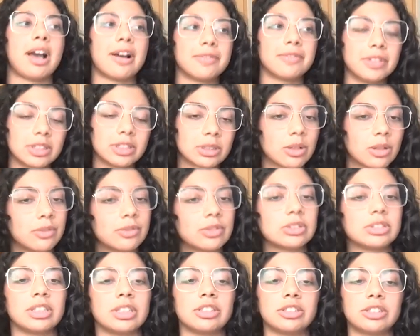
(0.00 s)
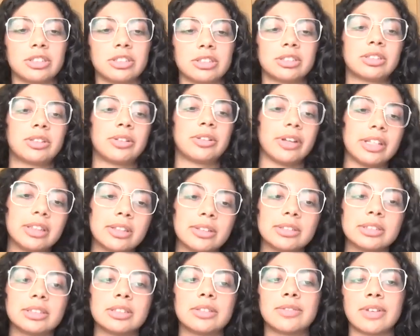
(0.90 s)
have these conversations, create
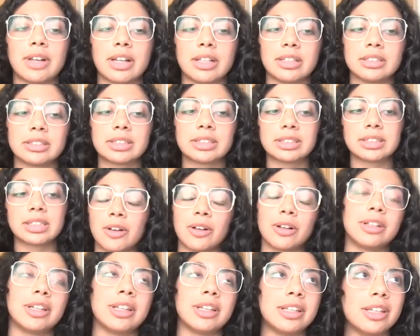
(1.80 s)
those events.